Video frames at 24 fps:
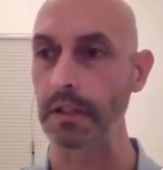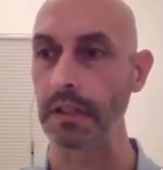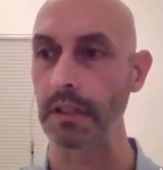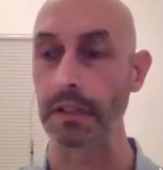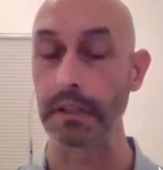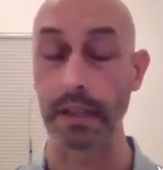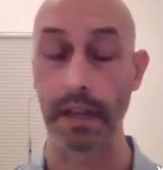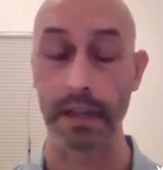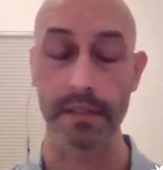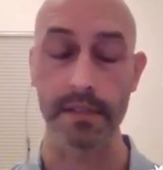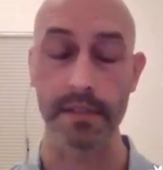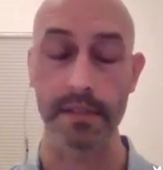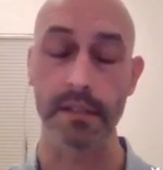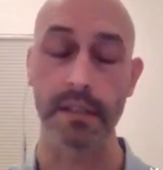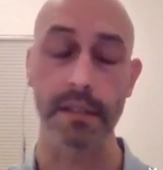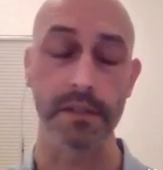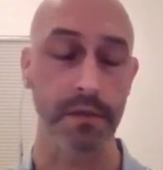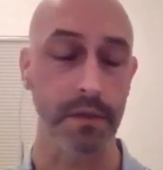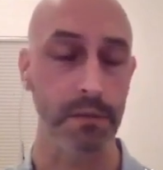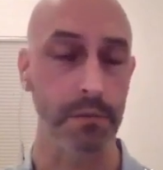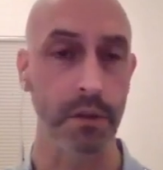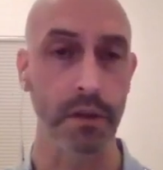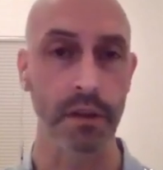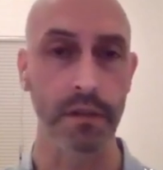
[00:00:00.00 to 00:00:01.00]
Then that's a
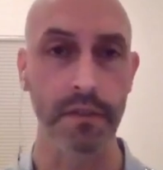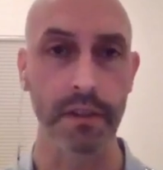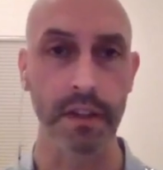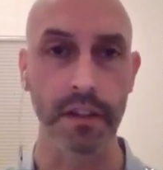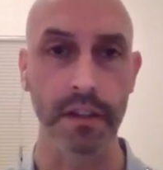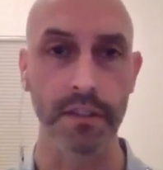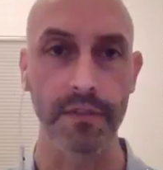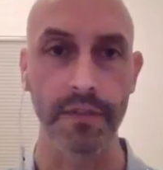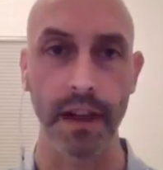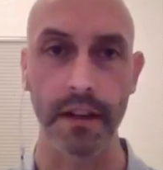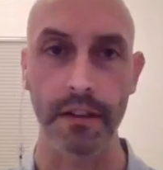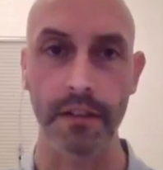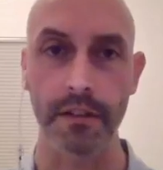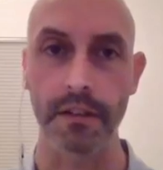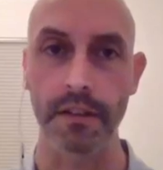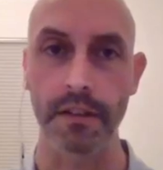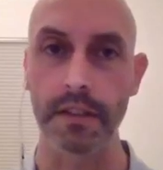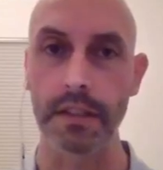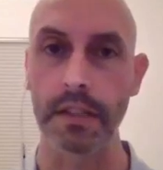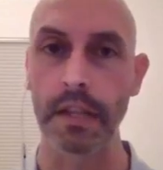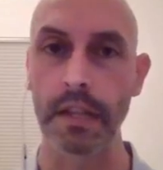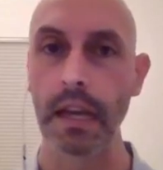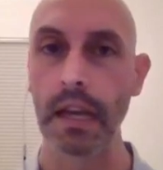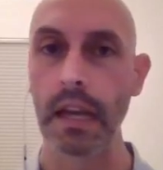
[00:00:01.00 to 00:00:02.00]
different motivating factor
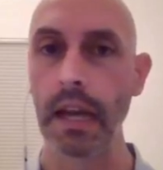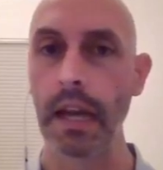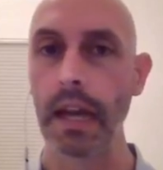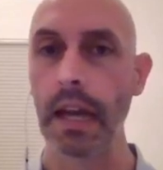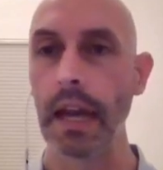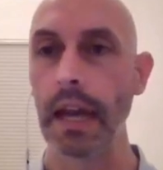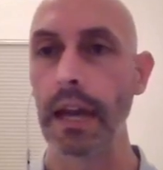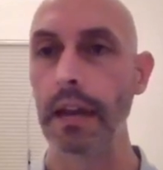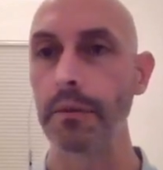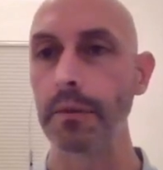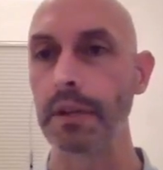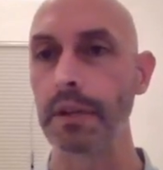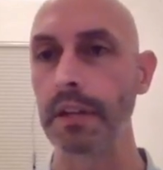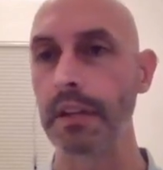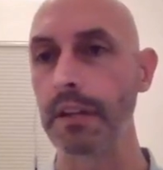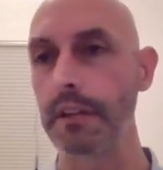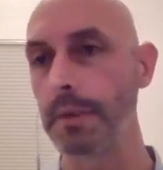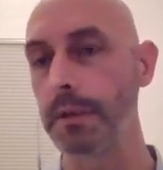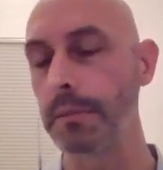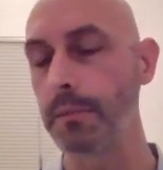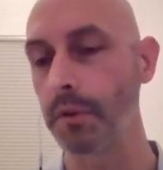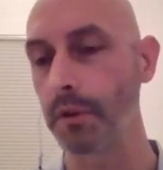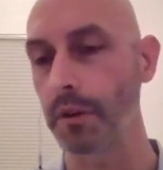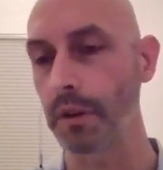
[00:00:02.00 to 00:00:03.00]
than, hey, we need to
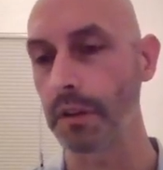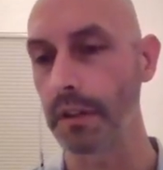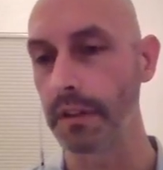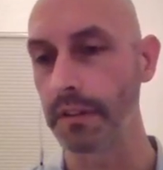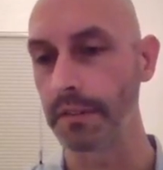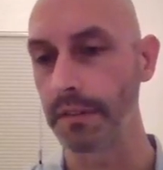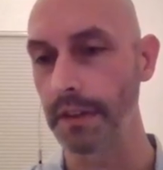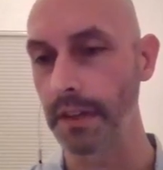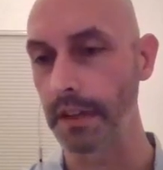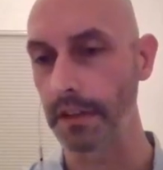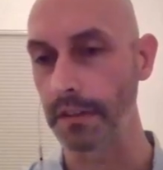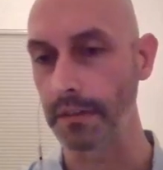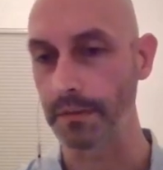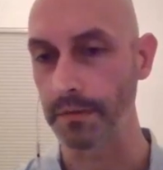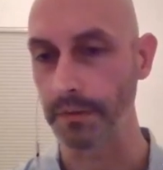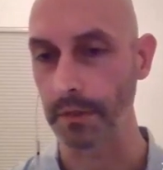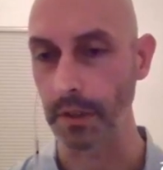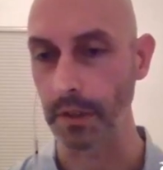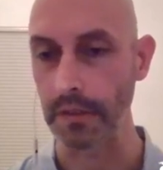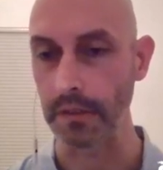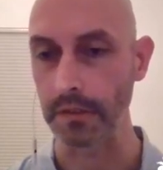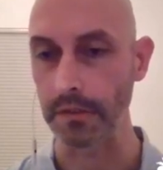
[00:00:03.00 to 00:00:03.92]
be more innovative, right?